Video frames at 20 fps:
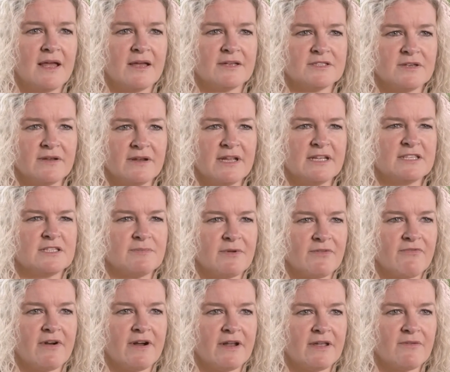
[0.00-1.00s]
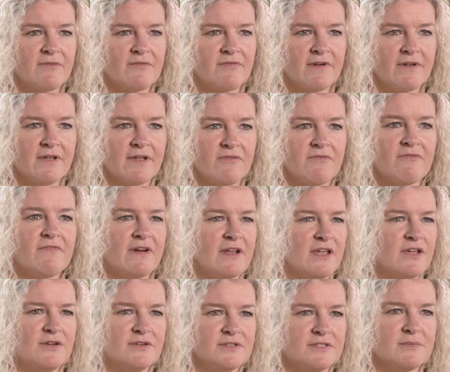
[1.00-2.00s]
So it needs to be very, very, very
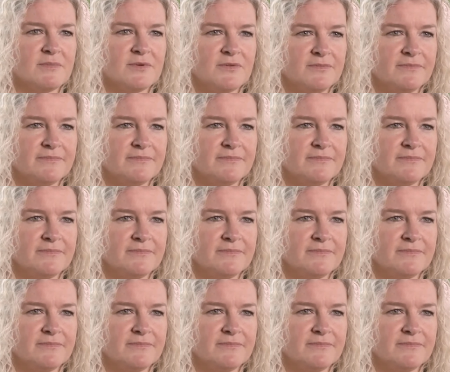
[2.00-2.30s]
usable.